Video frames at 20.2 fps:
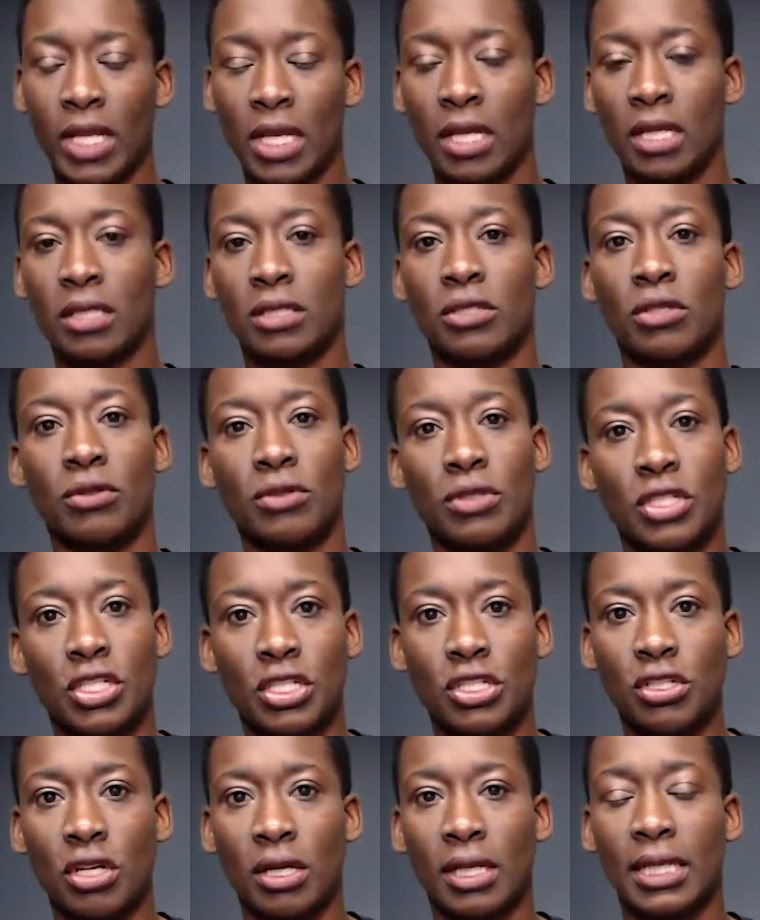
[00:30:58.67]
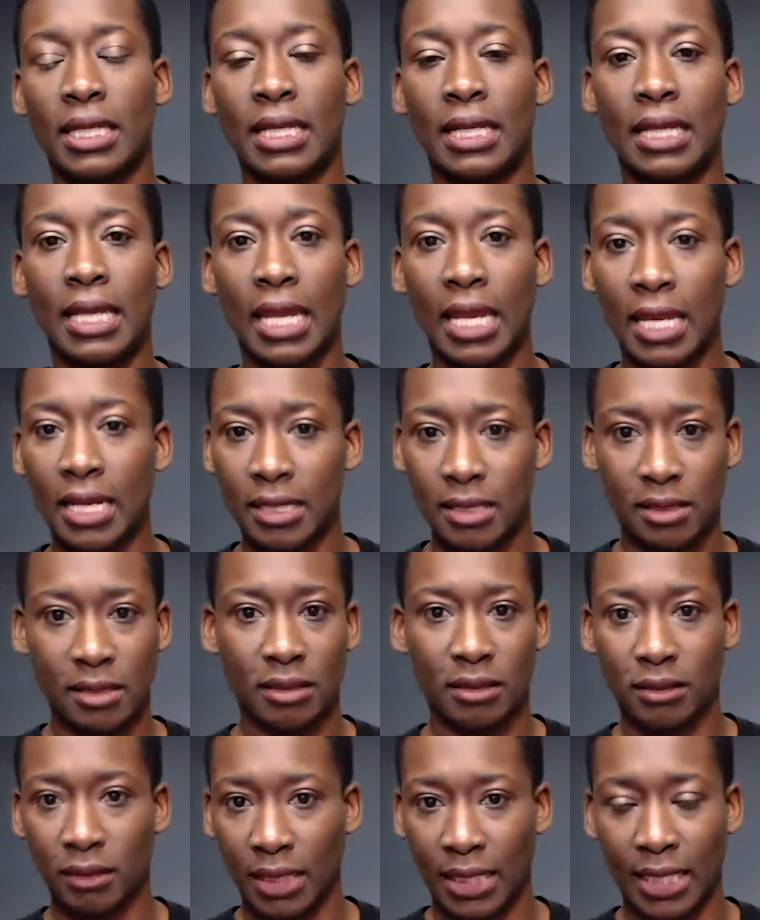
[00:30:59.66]
So she started getting
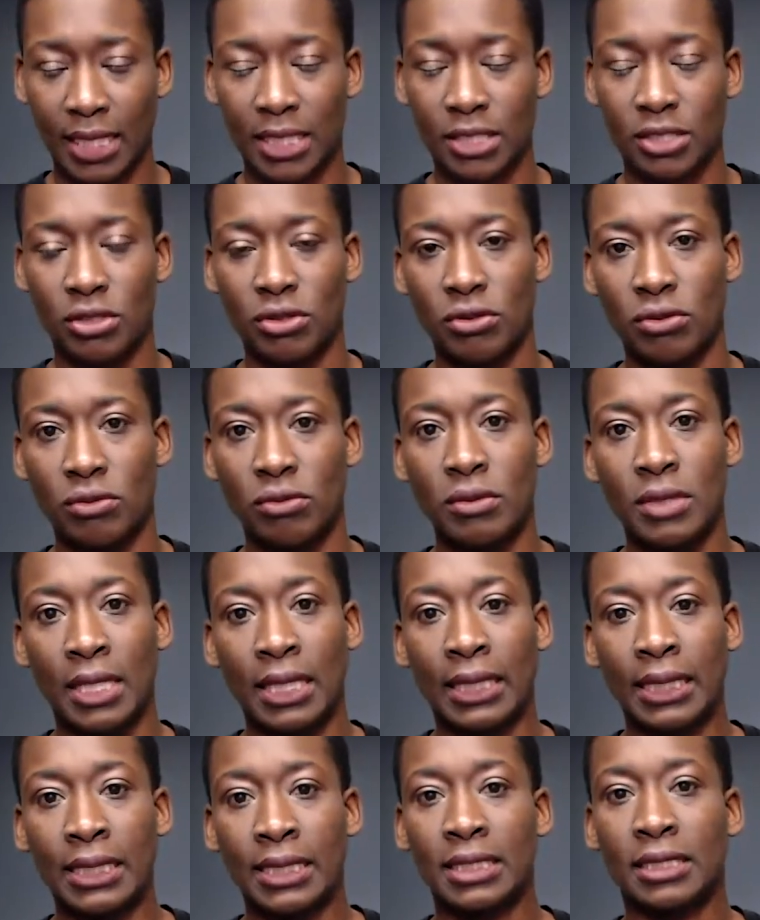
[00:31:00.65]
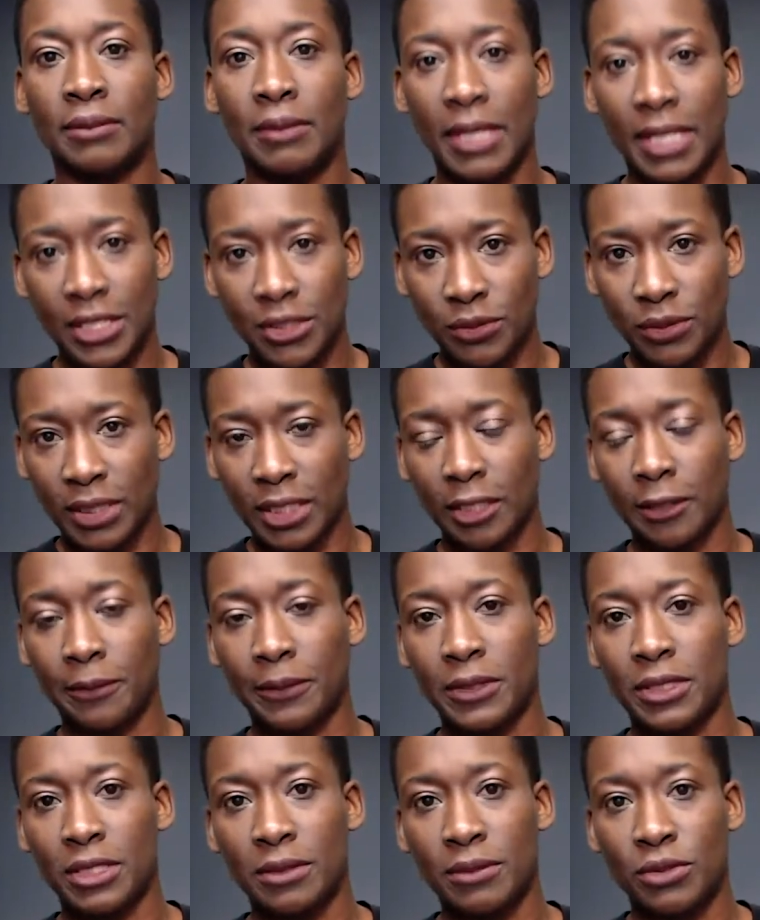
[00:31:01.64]
hands, like I do, manual
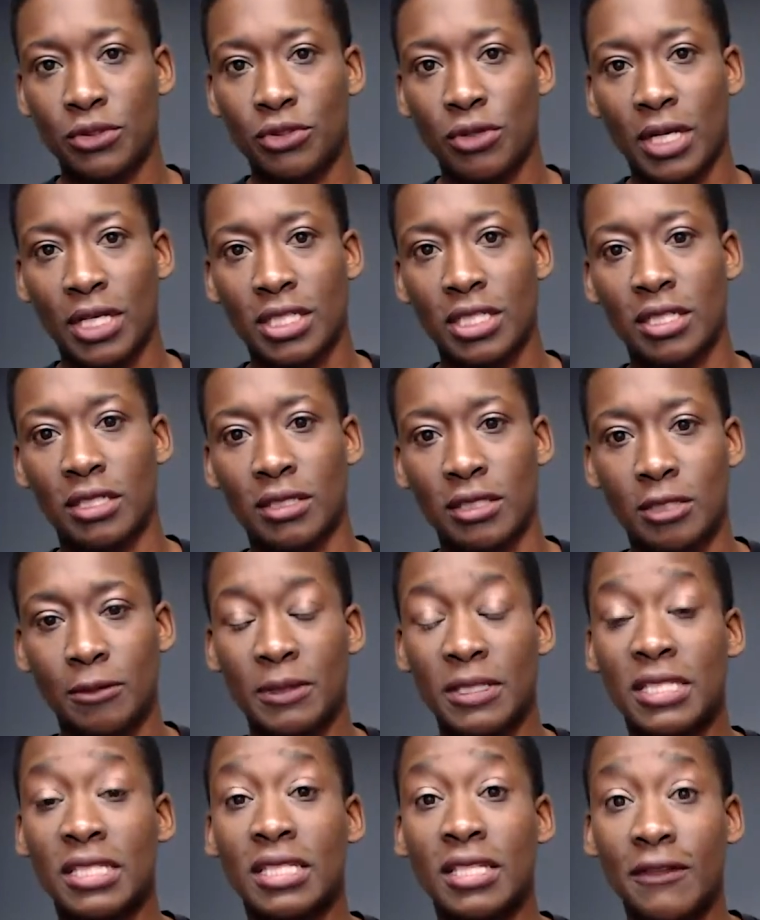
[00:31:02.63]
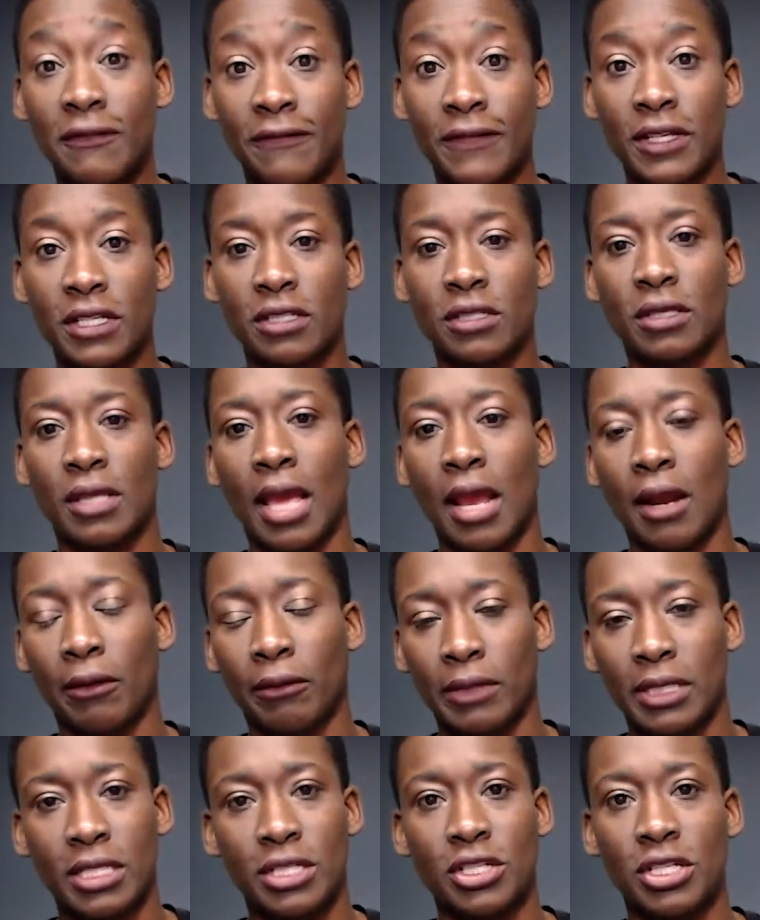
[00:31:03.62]
therapy, some stretching specific to that
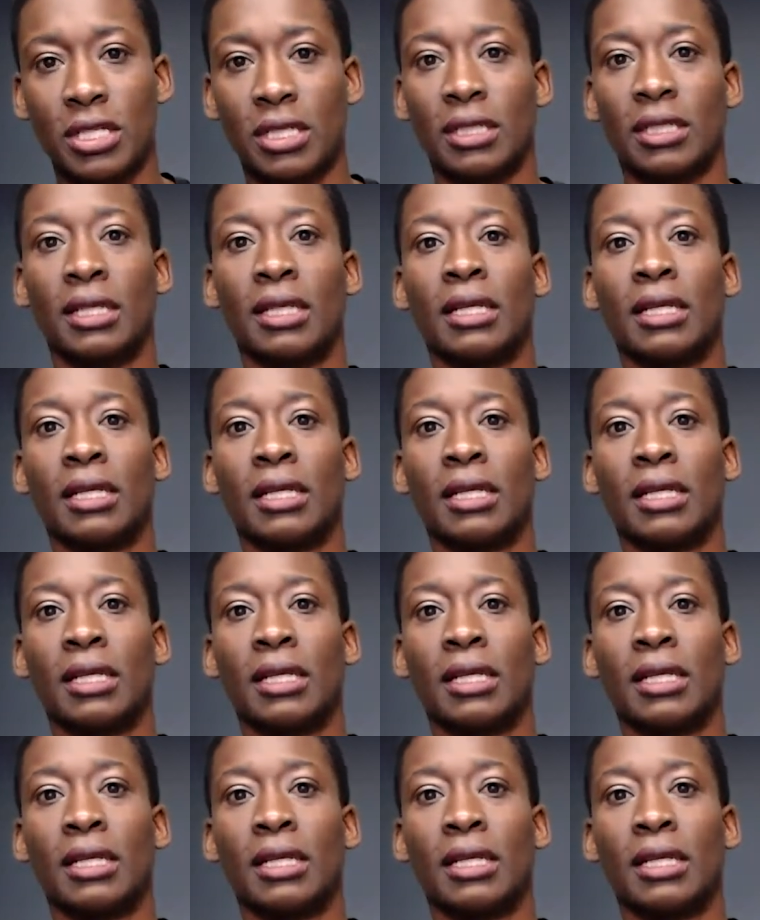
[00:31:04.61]
region.